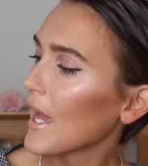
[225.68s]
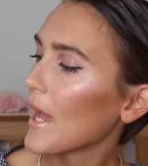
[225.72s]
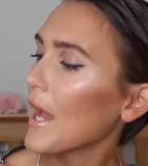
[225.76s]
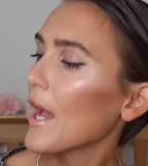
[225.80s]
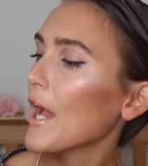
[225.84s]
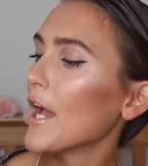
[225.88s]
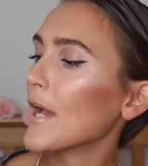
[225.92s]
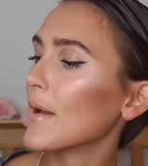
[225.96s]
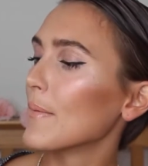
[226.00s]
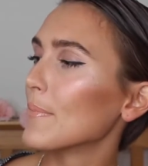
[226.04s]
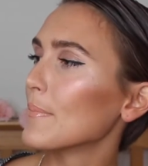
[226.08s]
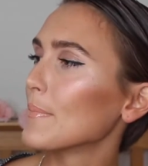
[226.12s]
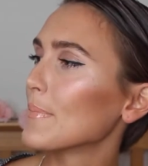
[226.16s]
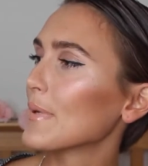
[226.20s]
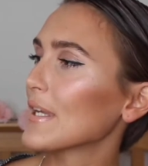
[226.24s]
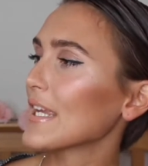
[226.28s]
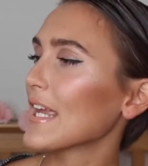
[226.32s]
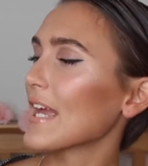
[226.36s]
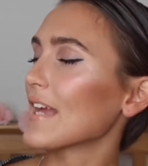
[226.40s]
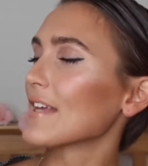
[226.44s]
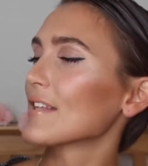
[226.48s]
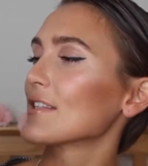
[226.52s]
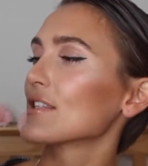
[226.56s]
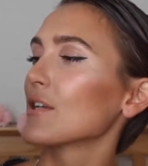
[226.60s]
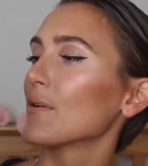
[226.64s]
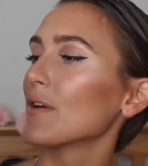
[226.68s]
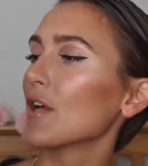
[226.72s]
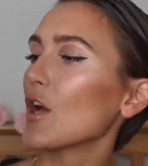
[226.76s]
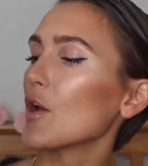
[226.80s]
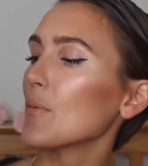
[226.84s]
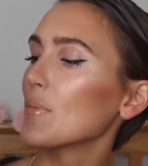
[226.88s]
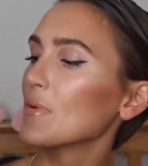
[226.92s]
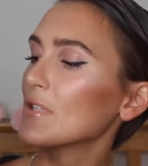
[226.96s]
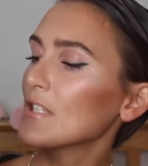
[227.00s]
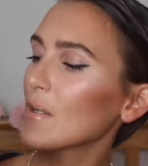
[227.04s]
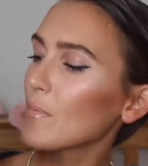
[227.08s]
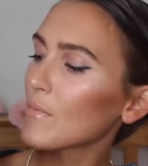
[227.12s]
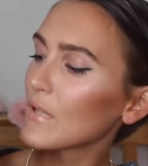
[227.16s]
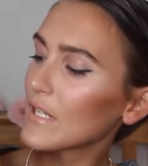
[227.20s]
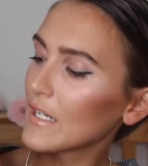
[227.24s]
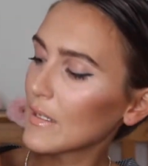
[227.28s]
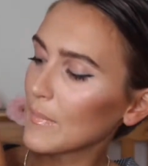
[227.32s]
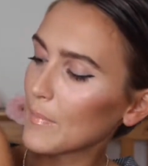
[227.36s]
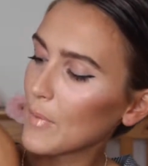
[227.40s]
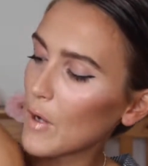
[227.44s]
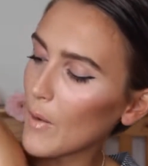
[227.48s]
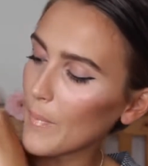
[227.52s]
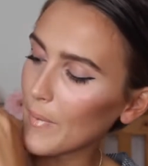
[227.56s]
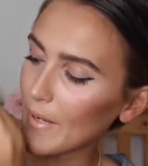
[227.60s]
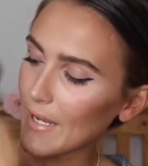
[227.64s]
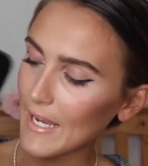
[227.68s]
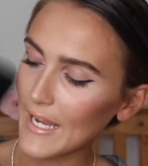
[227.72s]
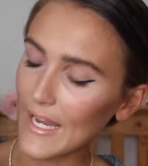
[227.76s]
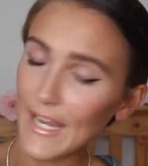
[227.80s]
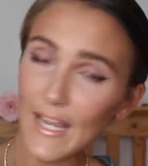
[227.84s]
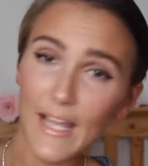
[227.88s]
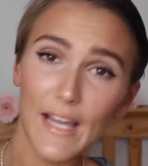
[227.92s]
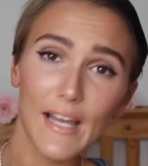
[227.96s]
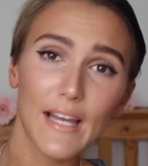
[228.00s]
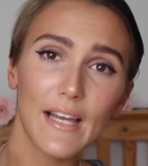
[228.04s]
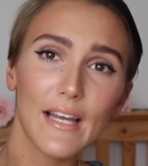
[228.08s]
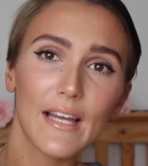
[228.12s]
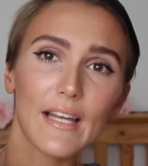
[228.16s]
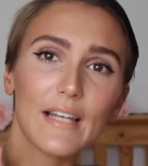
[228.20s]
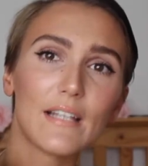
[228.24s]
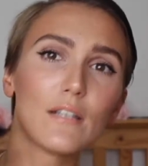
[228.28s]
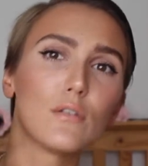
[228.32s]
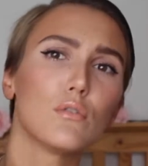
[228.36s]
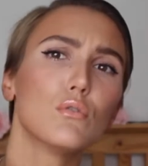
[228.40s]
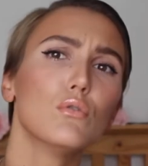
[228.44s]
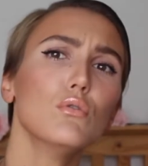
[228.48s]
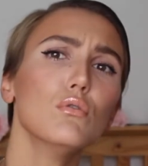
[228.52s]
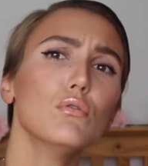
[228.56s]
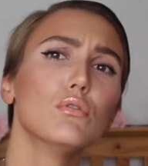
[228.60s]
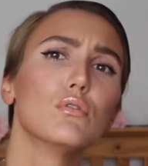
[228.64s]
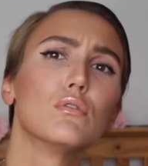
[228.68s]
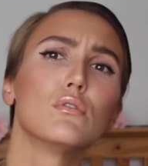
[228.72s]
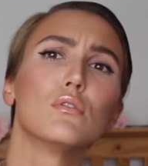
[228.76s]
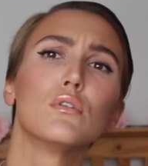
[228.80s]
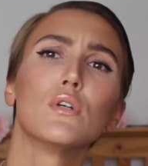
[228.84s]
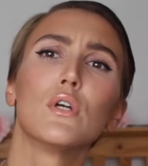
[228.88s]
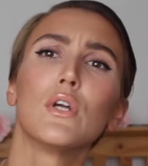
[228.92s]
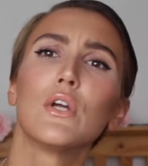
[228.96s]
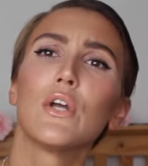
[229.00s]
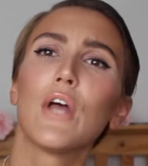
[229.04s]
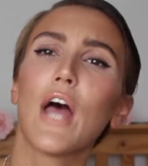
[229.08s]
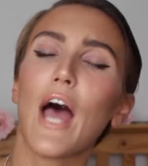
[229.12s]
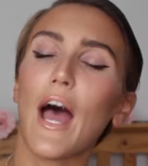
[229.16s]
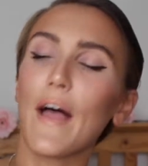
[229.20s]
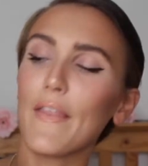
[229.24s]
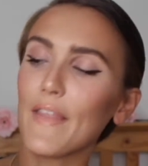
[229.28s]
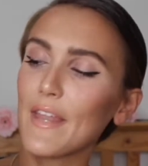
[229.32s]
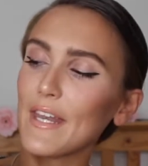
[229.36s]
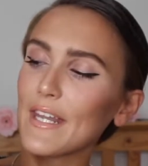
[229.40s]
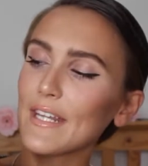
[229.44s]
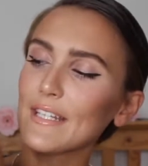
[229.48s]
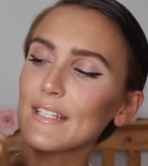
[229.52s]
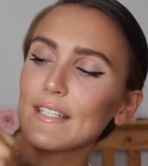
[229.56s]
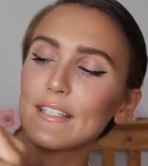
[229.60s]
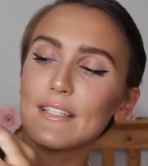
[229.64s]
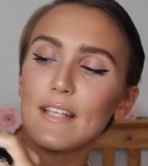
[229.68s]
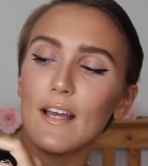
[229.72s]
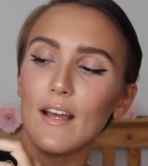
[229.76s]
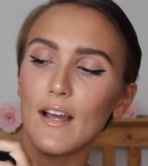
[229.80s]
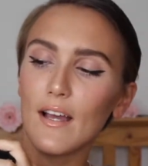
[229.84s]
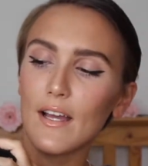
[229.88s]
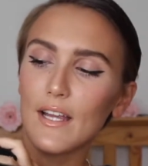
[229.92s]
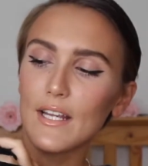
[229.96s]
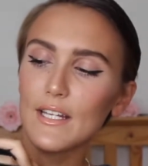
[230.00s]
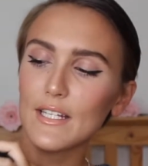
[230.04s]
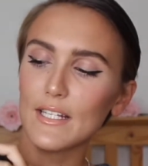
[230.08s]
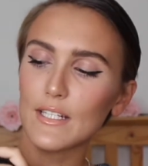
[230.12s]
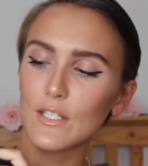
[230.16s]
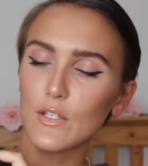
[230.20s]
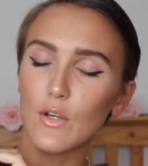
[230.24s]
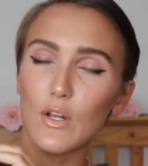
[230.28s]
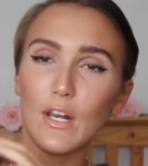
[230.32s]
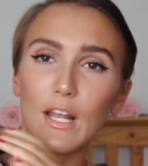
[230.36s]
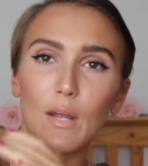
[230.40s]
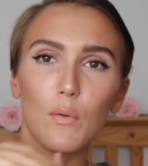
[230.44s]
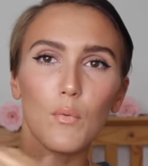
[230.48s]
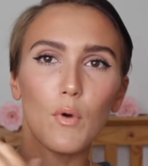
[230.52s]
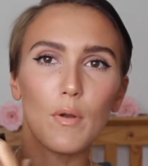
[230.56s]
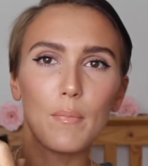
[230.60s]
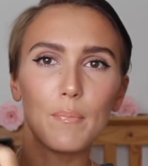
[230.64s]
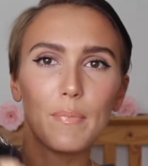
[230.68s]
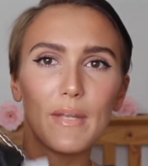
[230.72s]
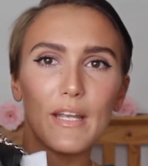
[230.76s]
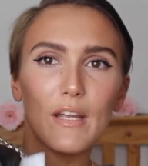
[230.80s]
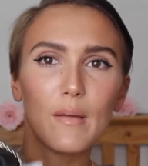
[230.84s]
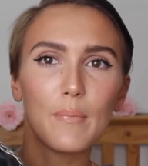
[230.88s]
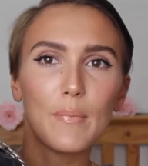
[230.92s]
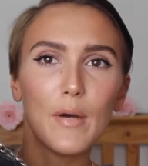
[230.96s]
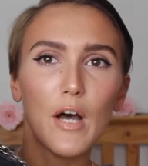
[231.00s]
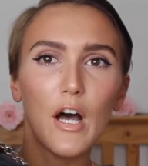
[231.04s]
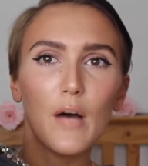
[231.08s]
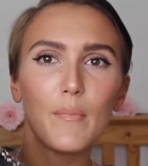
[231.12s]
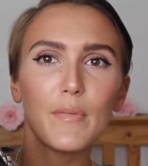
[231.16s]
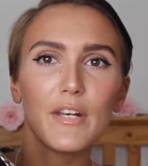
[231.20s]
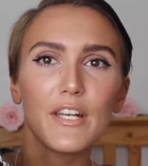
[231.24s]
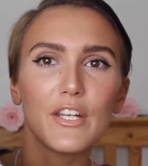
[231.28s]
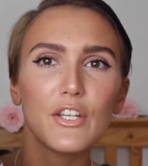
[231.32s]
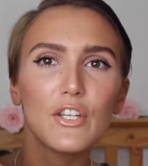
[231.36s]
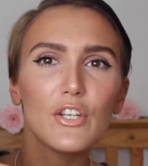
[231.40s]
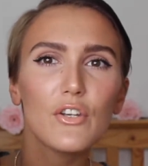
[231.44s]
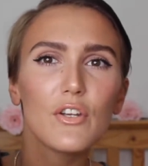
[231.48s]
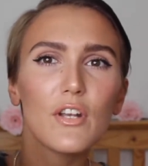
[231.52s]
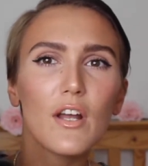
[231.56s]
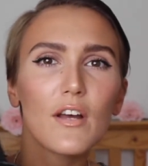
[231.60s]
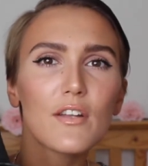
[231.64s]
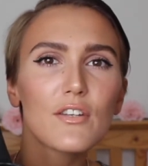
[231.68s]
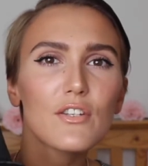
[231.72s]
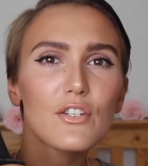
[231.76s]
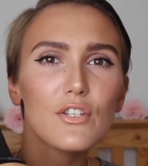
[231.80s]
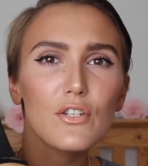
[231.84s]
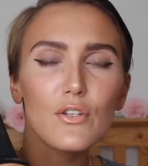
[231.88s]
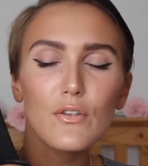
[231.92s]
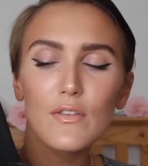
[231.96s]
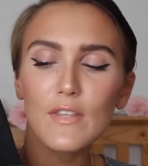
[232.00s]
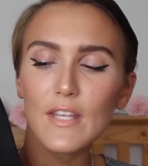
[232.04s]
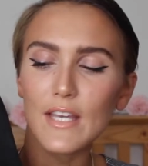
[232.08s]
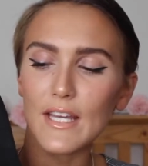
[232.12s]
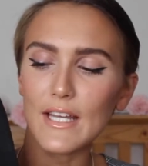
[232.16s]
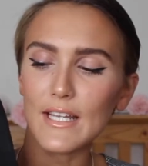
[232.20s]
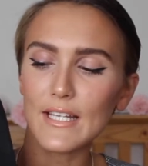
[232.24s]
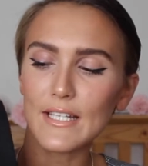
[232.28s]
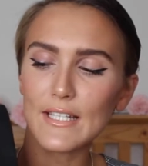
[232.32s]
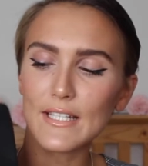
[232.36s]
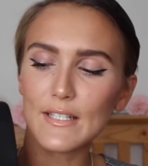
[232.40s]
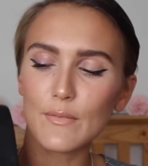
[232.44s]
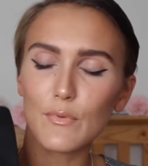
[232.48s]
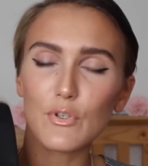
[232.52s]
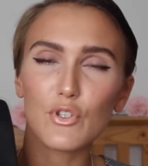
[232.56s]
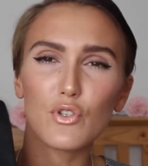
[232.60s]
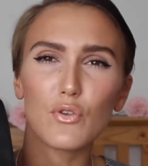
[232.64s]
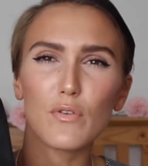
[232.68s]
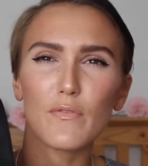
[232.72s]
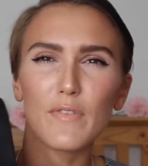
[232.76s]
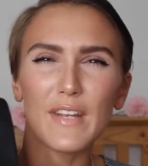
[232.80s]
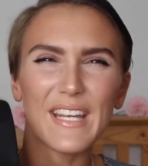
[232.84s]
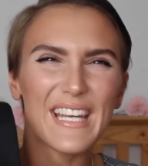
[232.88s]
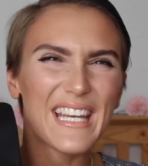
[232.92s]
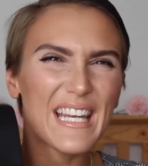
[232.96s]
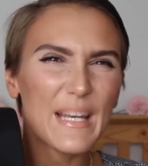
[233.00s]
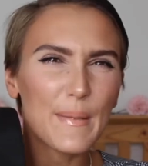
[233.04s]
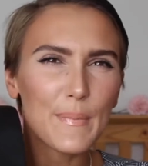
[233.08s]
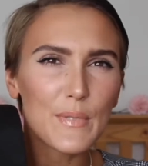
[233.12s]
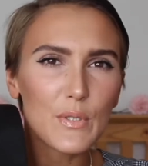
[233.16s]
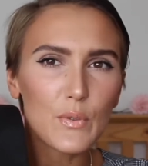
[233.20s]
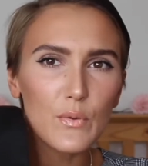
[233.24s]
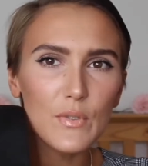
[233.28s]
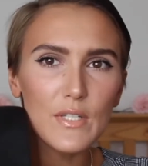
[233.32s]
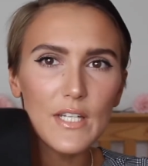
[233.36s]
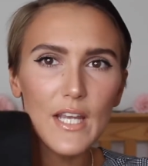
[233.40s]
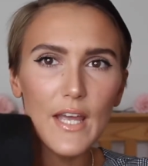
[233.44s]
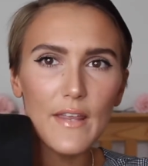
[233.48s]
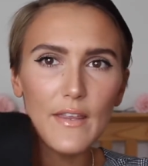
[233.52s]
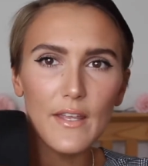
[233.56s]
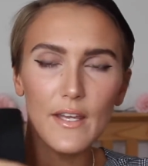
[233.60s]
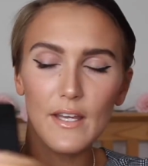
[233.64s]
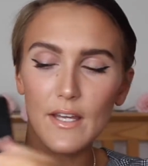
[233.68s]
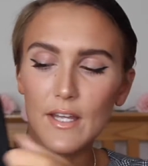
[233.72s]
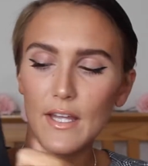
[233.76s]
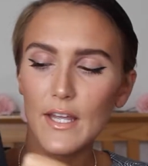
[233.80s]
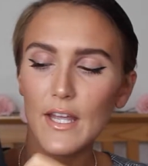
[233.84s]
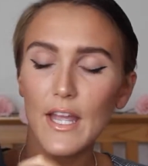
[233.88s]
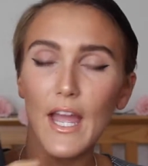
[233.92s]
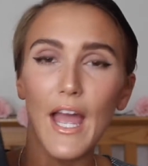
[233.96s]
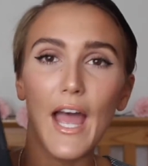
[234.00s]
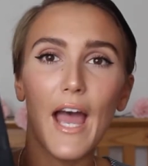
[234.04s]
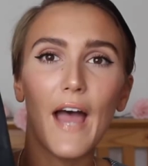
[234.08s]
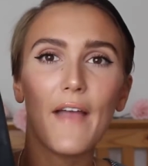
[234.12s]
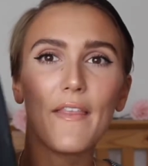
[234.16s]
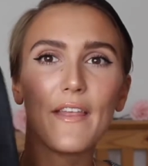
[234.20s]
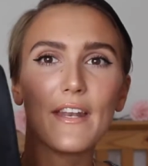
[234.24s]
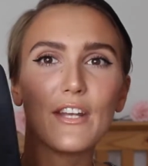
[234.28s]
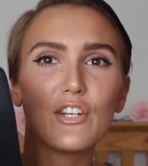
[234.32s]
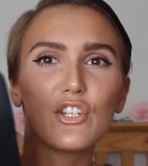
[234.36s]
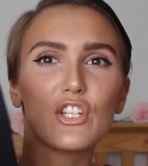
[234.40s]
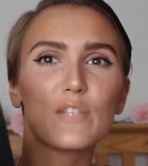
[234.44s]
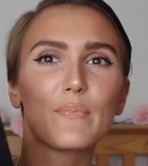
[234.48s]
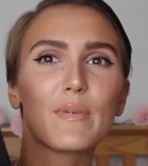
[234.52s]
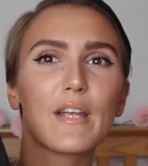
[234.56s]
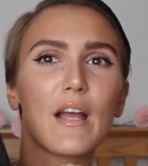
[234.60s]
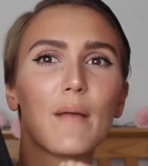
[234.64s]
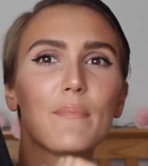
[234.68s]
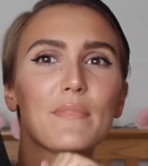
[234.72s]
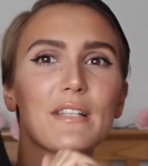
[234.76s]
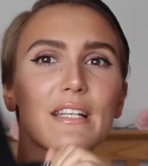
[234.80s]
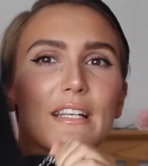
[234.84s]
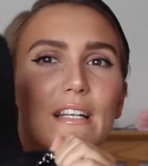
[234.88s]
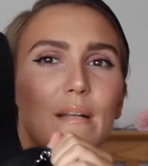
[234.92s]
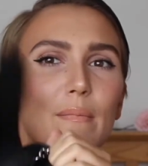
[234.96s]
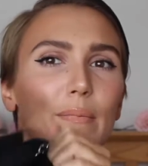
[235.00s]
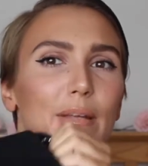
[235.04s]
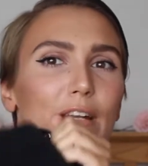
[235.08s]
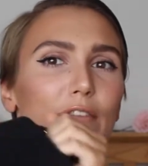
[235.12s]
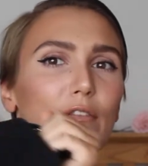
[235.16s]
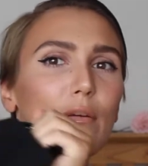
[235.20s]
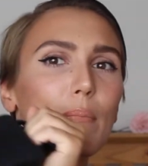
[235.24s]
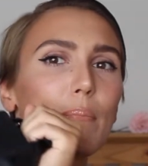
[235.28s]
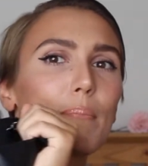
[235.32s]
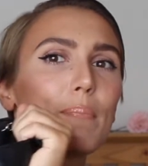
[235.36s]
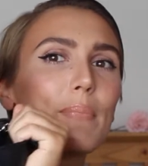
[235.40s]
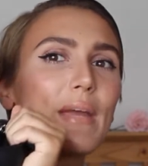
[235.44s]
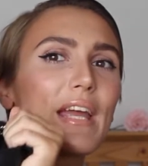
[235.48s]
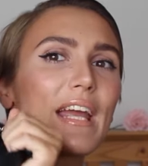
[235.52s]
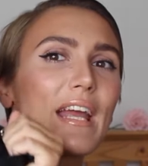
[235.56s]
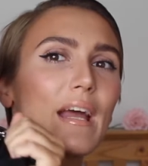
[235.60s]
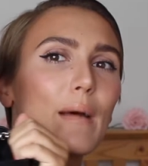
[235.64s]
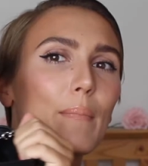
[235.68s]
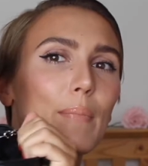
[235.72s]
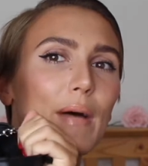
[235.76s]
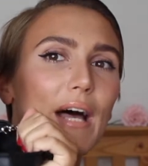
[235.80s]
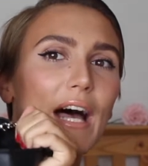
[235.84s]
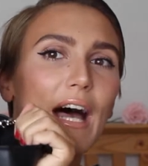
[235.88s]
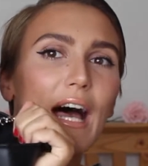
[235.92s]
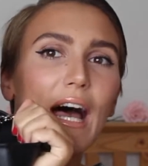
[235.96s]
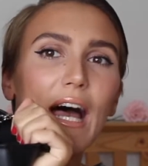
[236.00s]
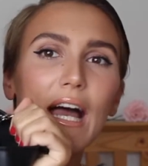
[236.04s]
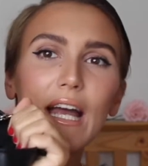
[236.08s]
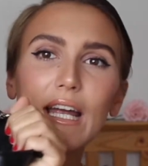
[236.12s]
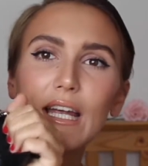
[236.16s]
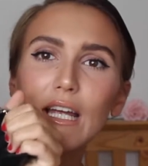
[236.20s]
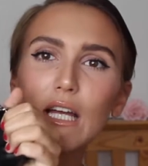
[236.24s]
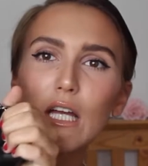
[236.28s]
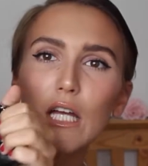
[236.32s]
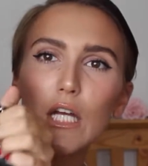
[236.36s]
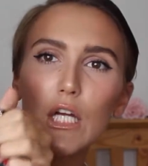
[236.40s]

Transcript: But yeah, so it opens up with a little popper here. Ooh. And then inside, it's got like one big compartment and you can undo this, which sort of like keeps it all together. And then it just becomes a little bit of a bigger bag.